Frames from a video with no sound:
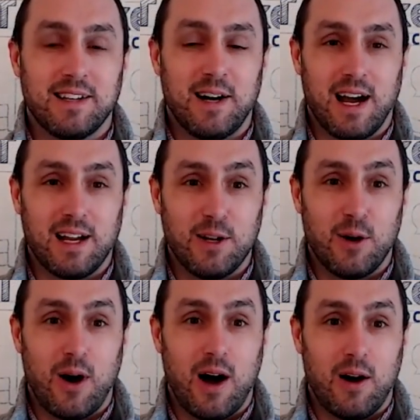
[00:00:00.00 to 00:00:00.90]
and I
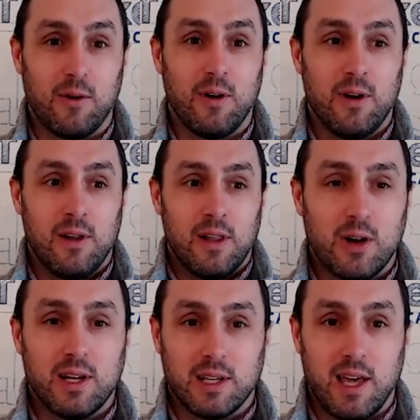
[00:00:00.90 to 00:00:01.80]
know how
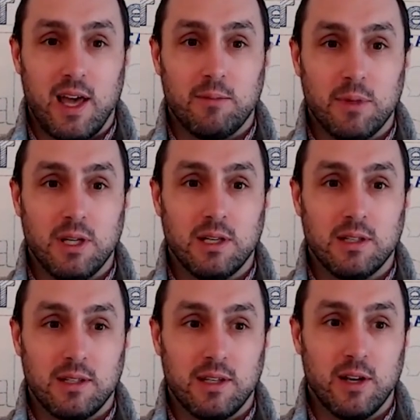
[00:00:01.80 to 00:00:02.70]
fun it can be.